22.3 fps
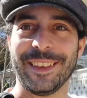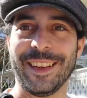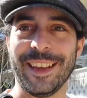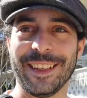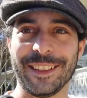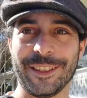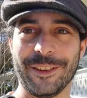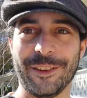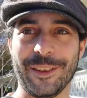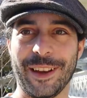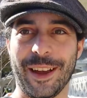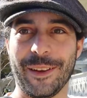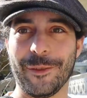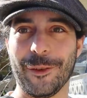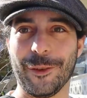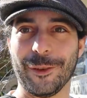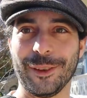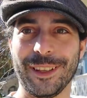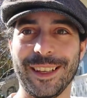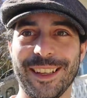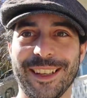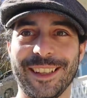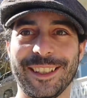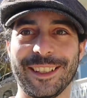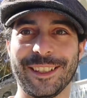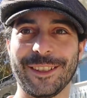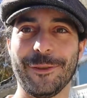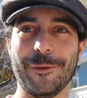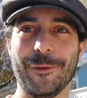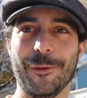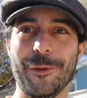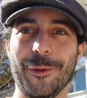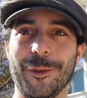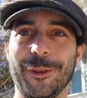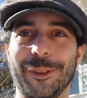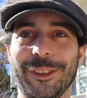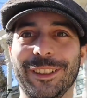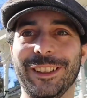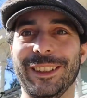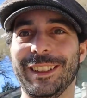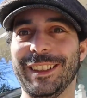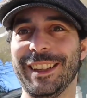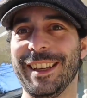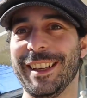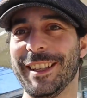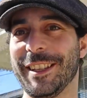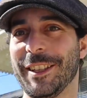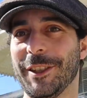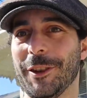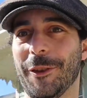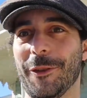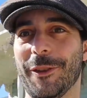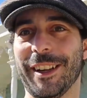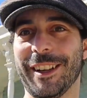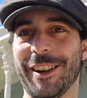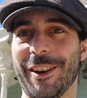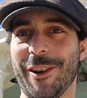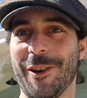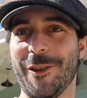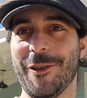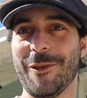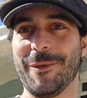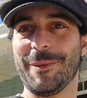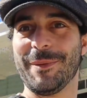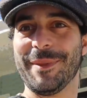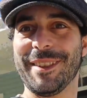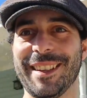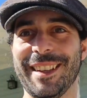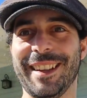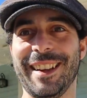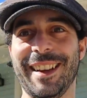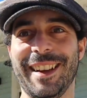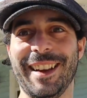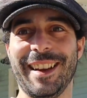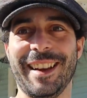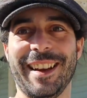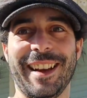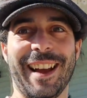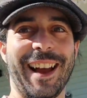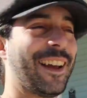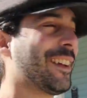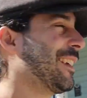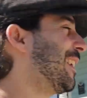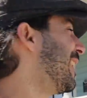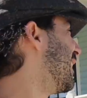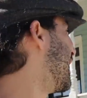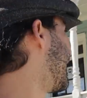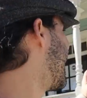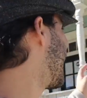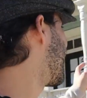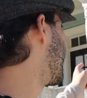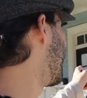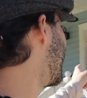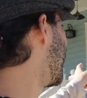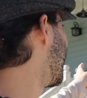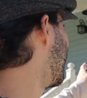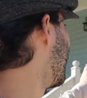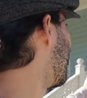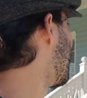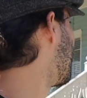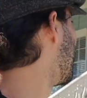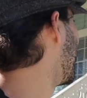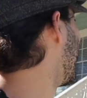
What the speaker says: Yeah, so you have all these cool historic homes. I can actually see the